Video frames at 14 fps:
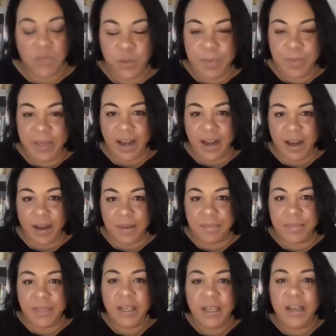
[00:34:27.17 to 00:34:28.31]

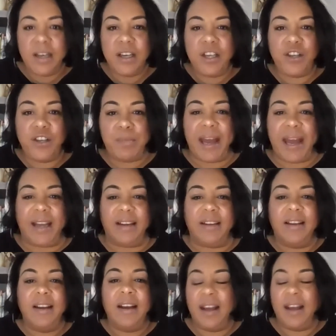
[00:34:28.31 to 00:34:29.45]
become humane
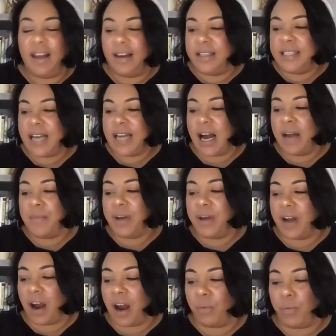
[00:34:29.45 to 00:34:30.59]
in a time when
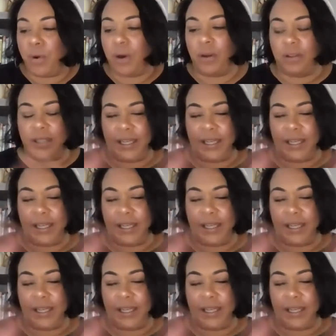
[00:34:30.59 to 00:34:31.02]
our world,